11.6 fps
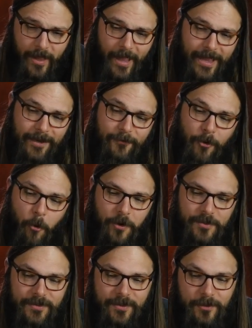And of
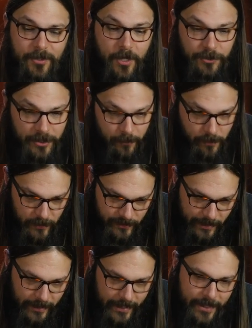course, they're touching
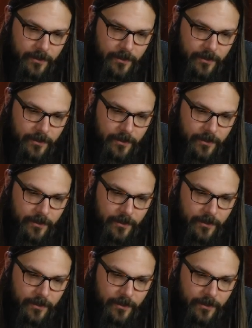music.